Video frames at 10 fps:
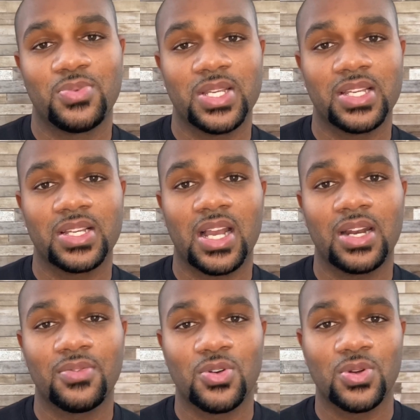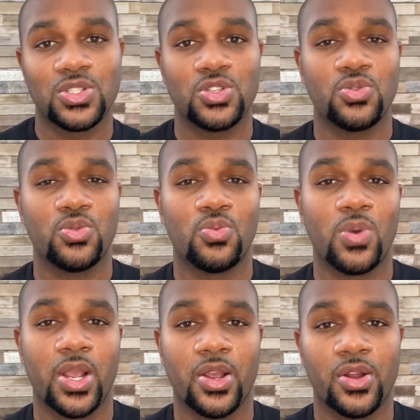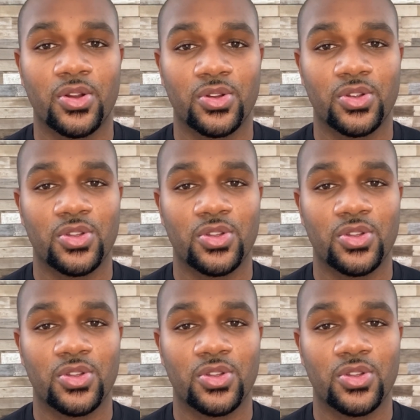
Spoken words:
we can kind of go into where